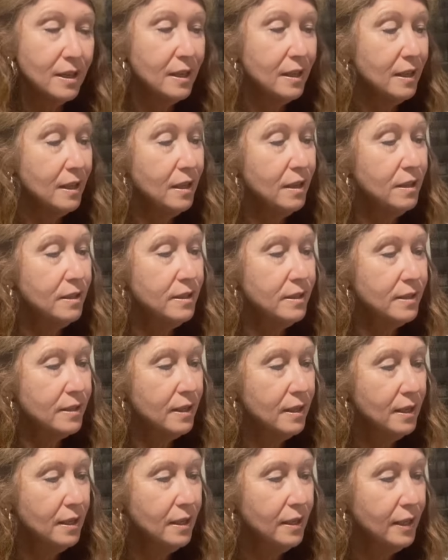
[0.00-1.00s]
is
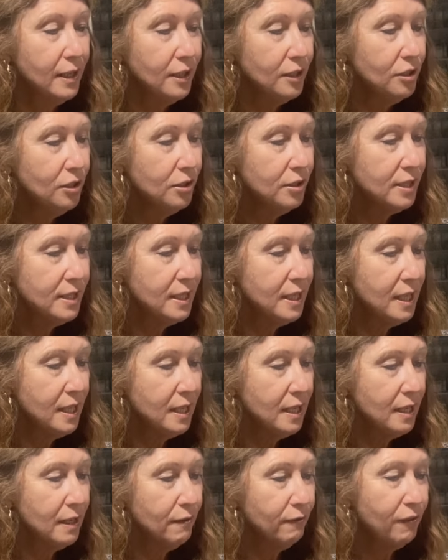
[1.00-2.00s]

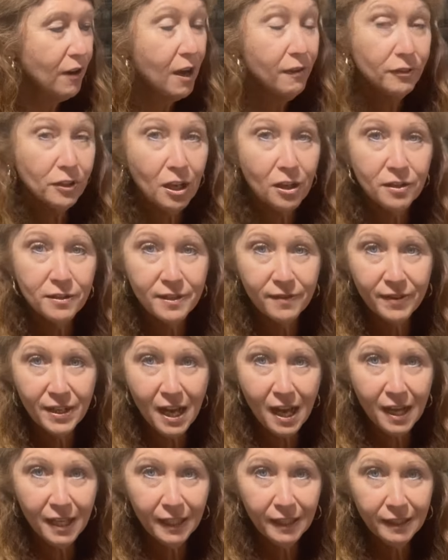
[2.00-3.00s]
using 5 cloves of
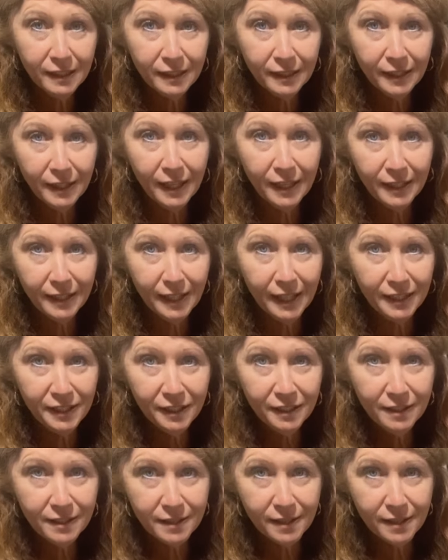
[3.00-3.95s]
garlic and an onion.